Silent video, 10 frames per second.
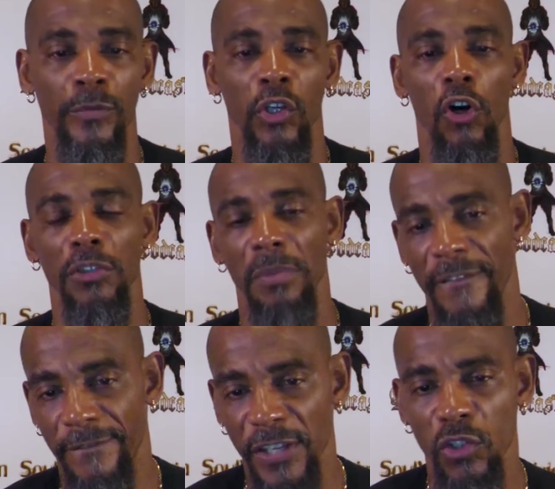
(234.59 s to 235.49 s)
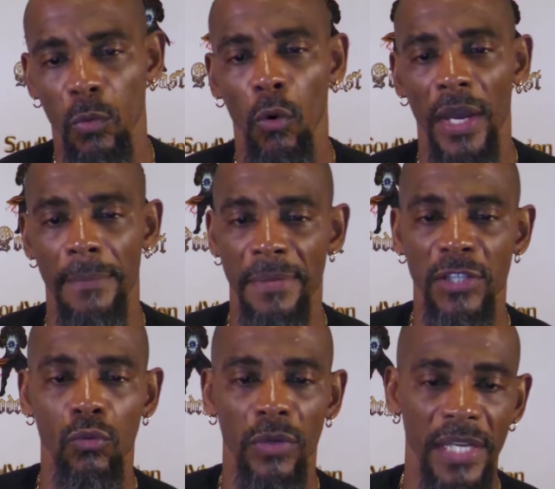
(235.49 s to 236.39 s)
caused by visual and
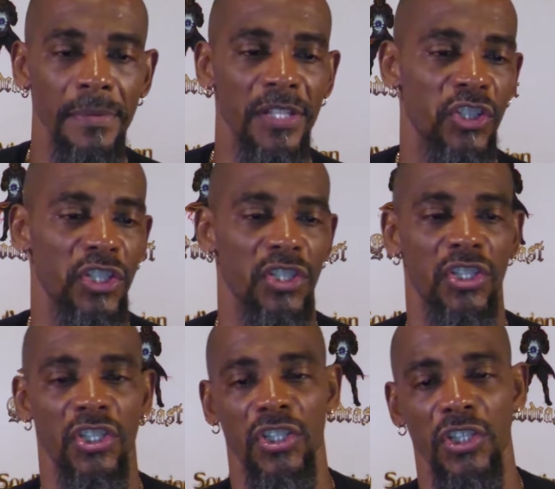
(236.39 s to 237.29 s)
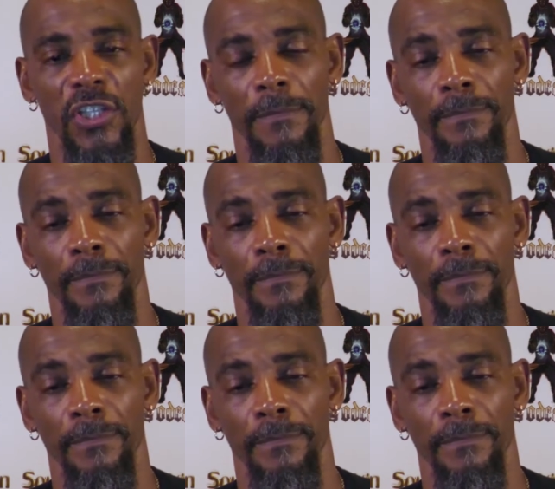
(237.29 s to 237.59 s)
mental images.